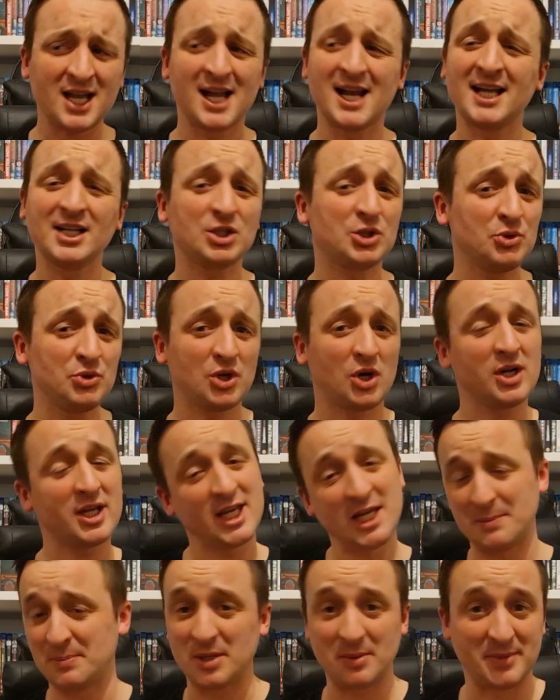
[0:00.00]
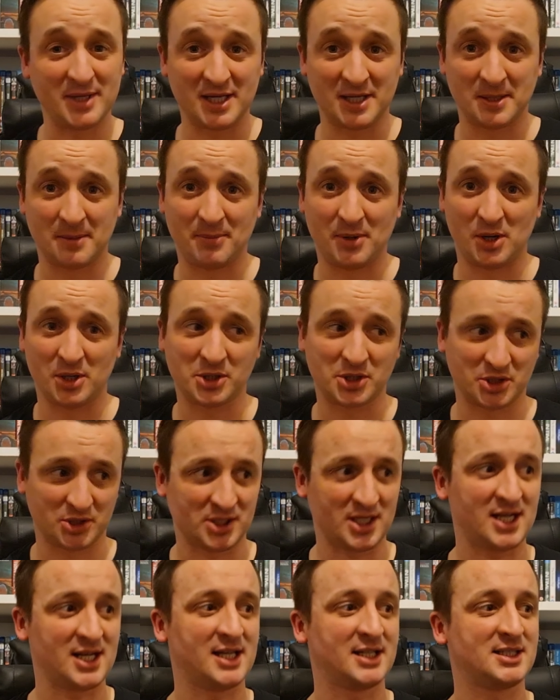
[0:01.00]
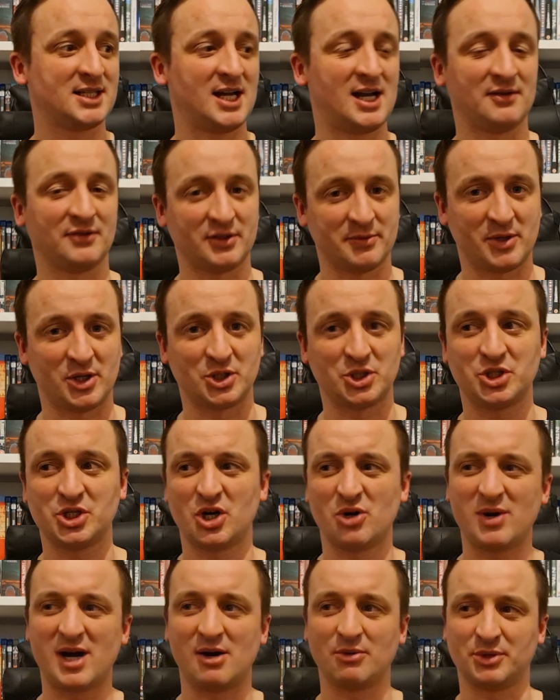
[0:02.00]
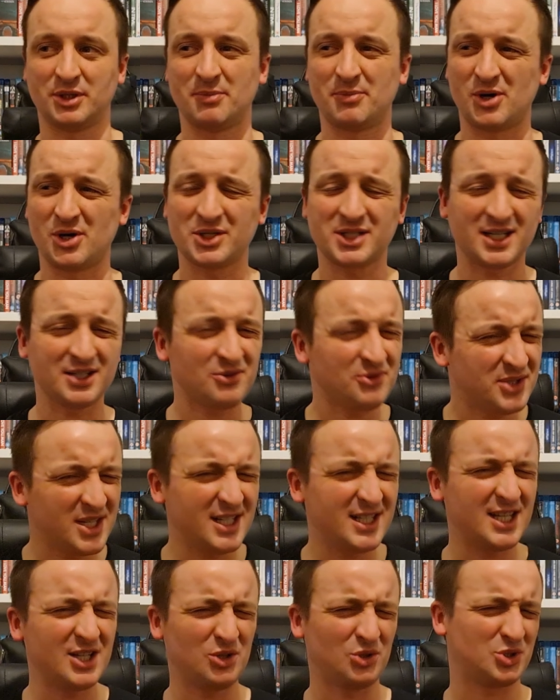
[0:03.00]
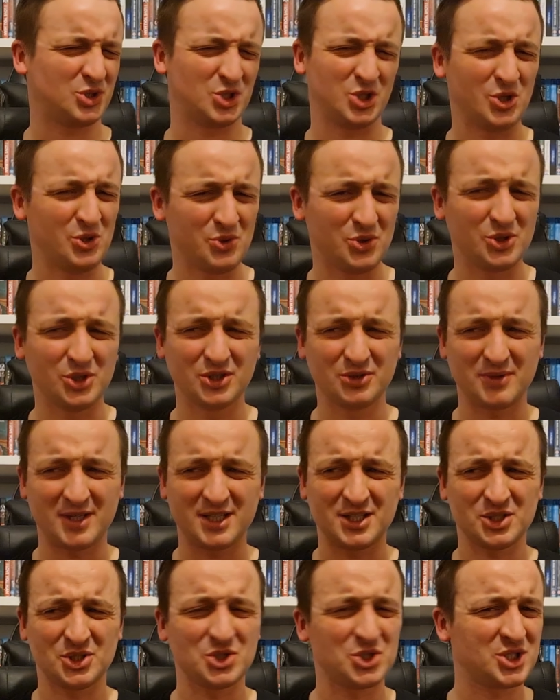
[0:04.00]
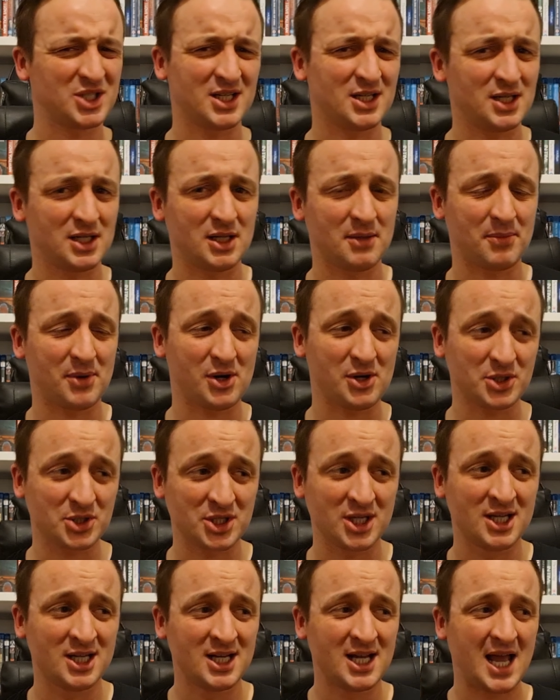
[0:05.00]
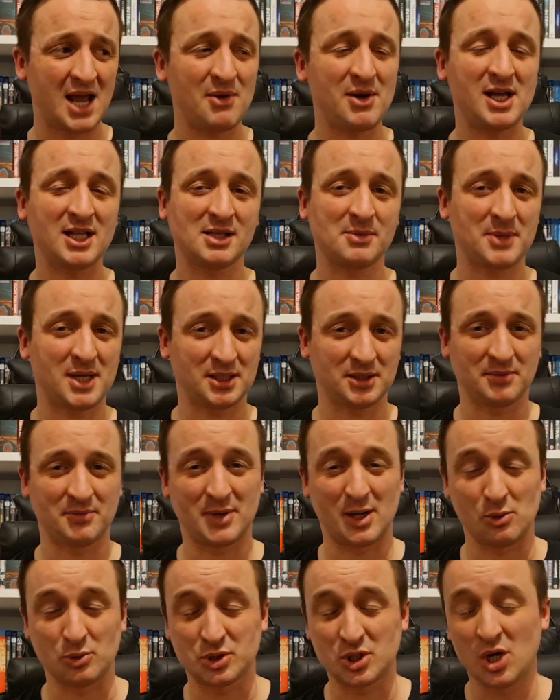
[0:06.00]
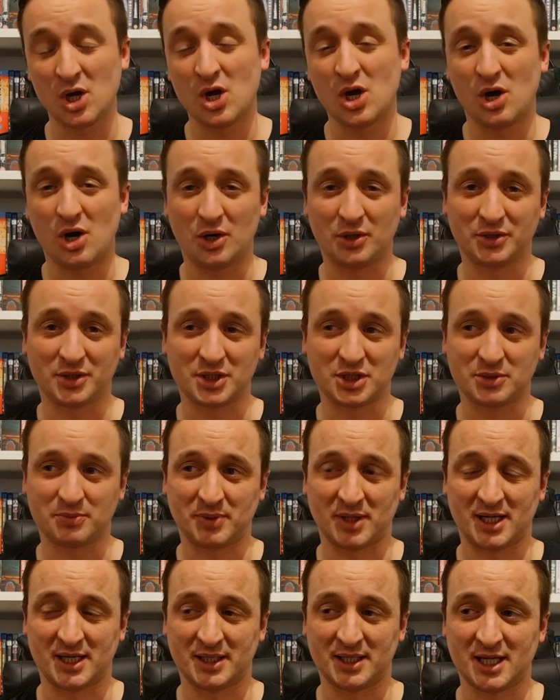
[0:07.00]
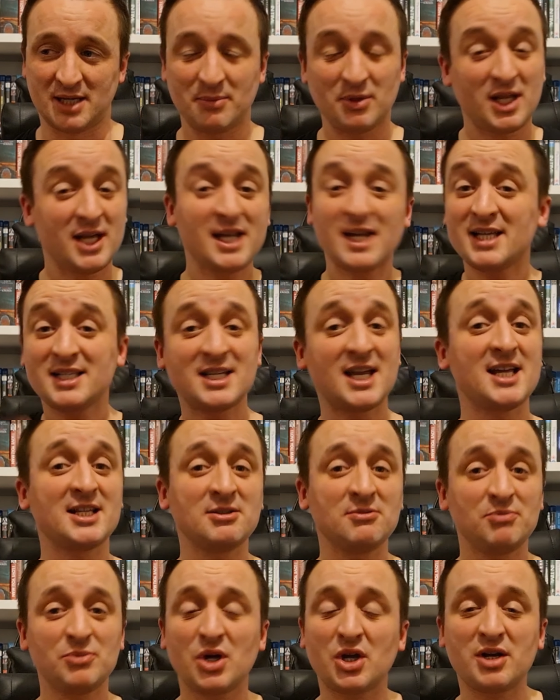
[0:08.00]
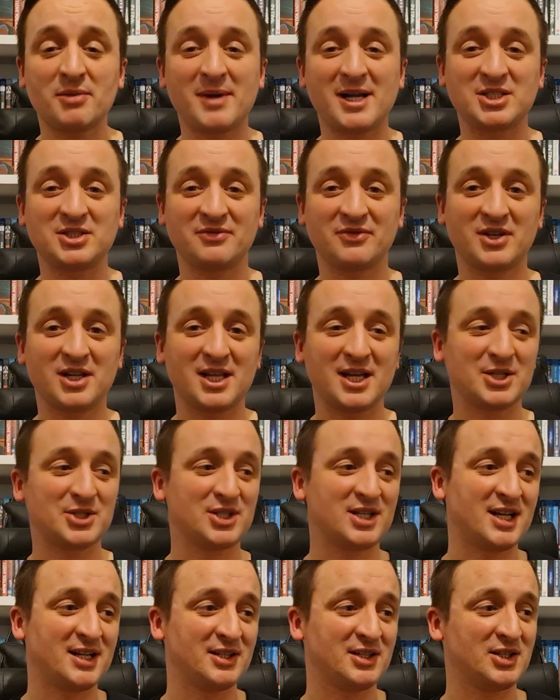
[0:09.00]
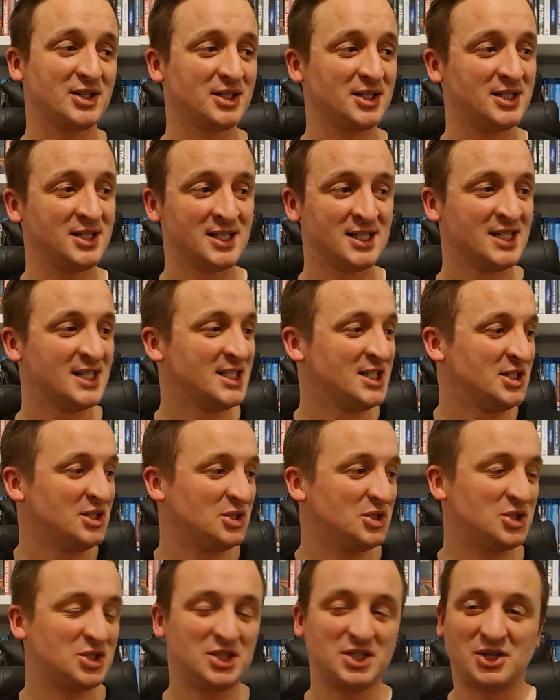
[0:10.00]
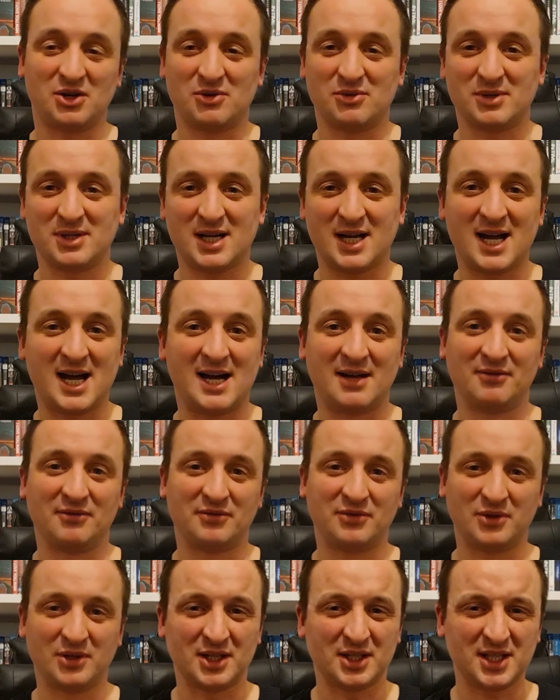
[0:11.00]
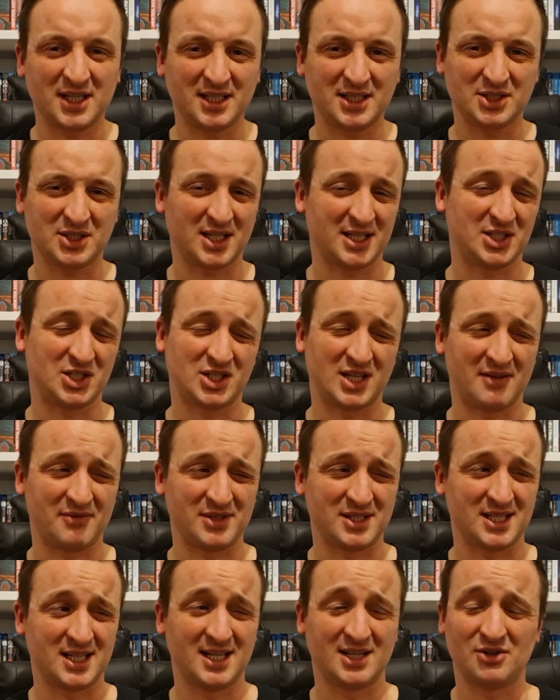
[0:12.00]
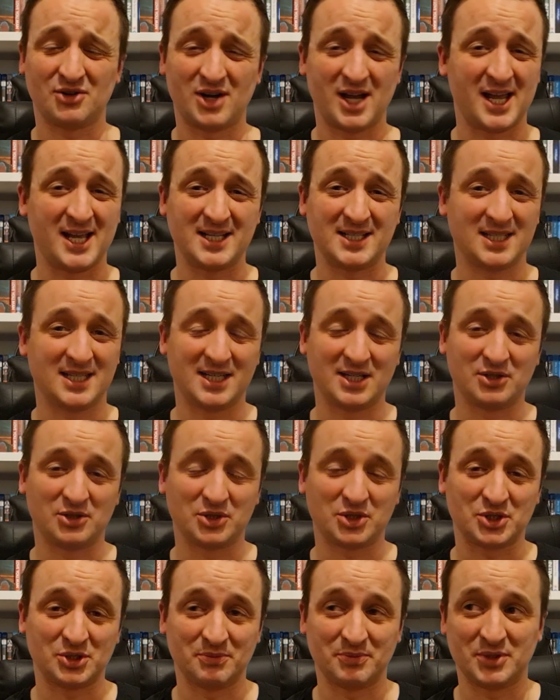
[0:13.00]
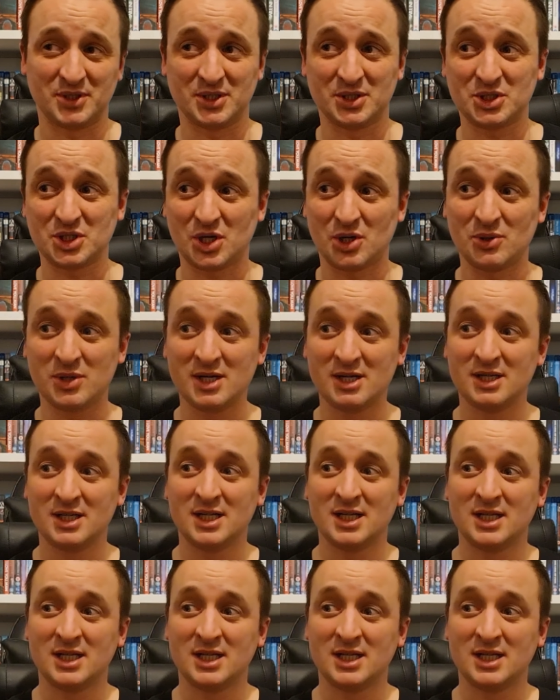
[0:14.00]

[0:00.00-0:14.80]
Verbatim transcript: And I do not keep them in the boxes. I like to have them on show out the box. I don't think they look too good when they're just sitting in the box. I'd rather have them out on display there. But like I said, not a massive collection or anything. Just, you know, a handful. I think there's like 17 or 18 or something. So